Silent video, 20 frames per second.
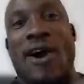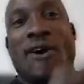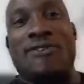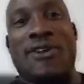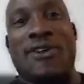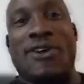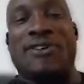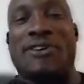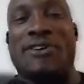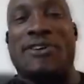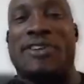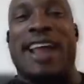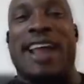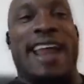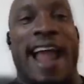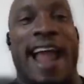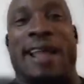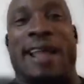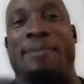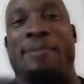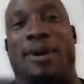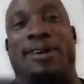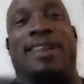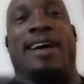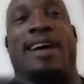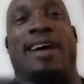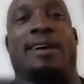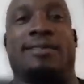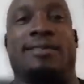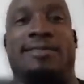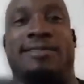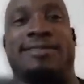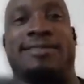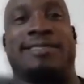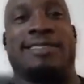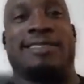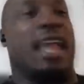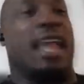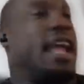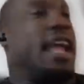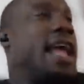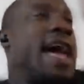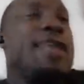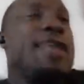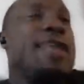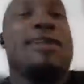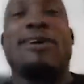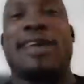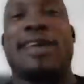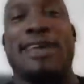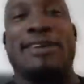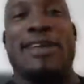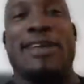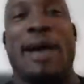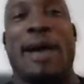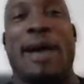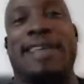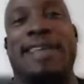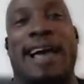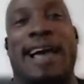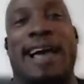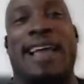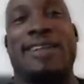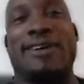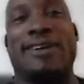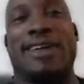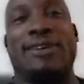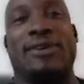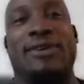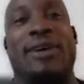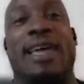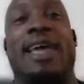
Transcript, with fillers: Over and over and over and not get burnt out. Like, how long can you? how How long can you